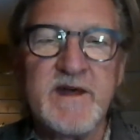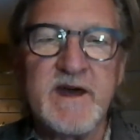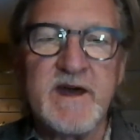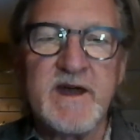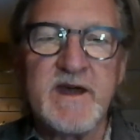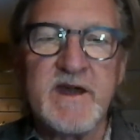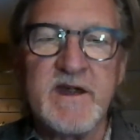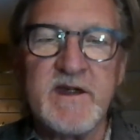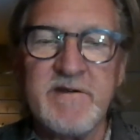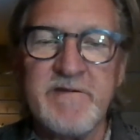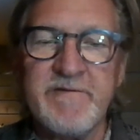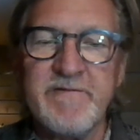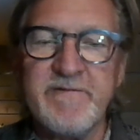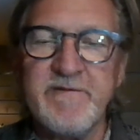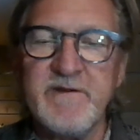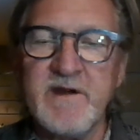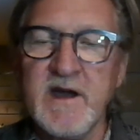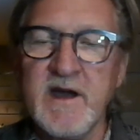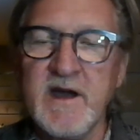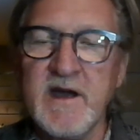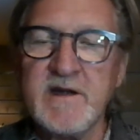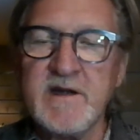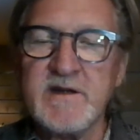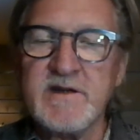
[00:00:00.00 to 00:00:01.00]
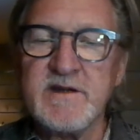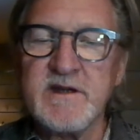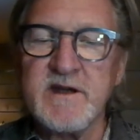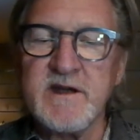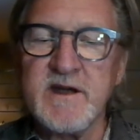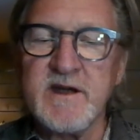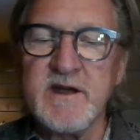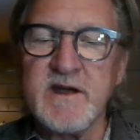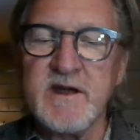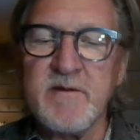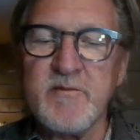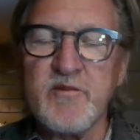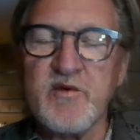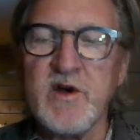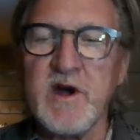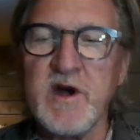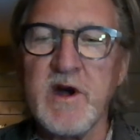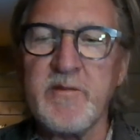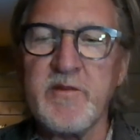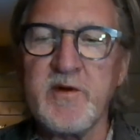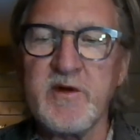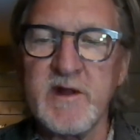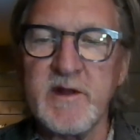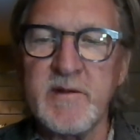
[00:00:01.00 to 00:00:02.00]
that, if not
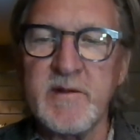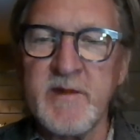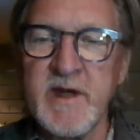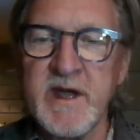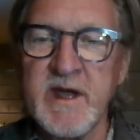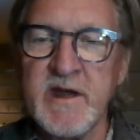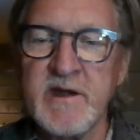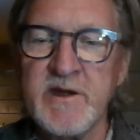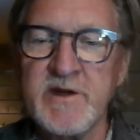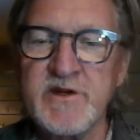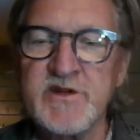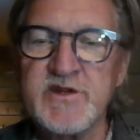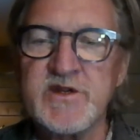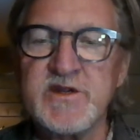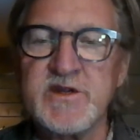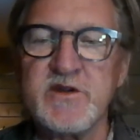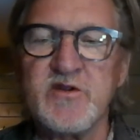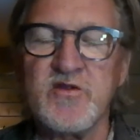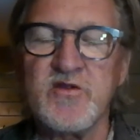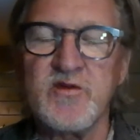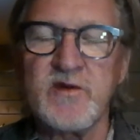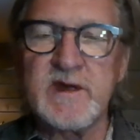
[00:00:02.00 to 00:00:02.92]
properly managed,